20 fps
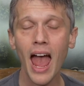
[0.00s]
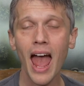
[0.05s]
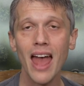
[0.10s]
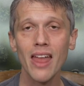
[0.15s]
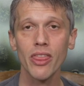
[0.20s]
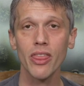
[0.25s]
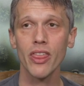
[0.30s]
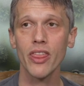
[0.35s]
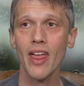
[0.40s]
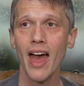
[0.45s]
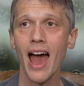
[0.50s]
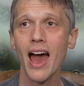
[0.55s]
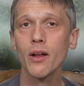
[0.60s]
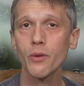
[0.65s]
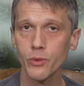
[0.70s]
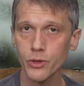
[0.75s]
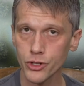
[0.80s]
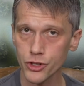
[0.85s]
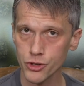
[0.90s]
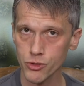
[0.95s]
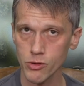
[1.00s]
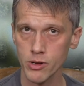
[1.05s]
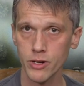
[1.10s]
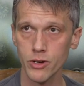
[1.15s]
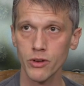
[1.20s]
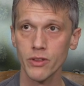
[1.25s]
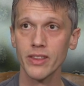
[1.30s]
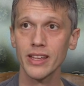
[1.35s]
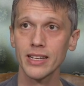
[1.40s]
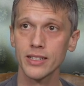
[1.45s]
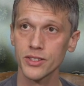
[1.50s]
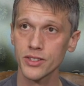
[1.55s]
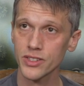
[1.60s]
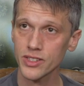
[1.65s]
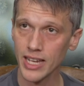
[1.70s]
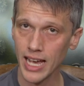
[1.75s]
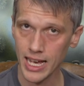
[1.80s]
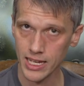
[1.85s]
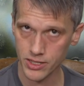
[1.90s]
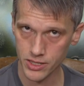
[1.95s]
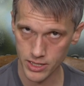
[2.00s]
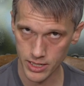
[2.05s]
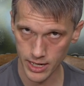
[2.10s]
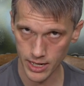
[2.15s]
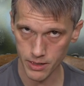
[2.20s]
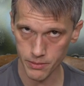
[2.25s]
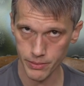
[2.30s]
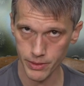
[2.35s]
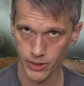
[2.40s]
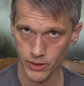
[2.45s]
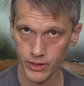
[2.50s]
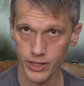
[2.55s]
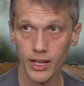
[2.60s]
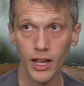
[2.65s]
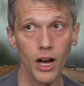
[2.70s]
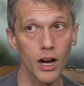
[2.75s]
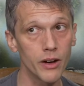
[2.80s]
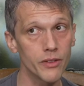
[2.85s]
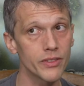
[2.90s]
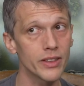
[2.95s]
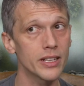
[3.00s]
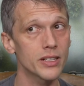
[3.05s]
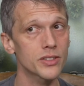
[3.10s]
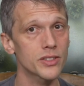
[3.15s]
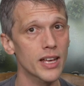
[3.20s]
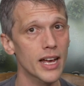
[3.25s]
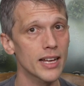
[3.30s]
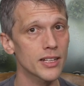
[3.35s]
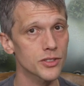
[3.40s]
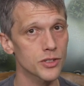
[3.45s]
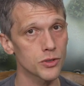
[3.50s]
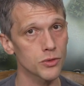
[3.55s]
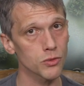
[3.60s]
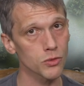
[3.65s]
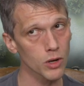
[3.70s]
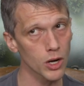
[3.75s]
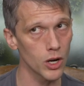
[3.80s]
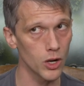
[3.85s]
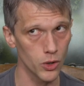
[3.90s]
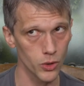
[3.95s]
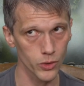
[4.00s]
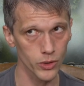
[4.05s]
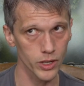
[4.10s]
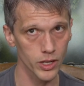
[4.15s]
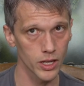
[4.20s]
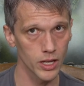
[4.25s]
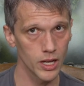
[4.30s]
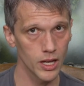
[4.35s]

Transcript: and that would trigger the assassinate ability of the assassin rogue,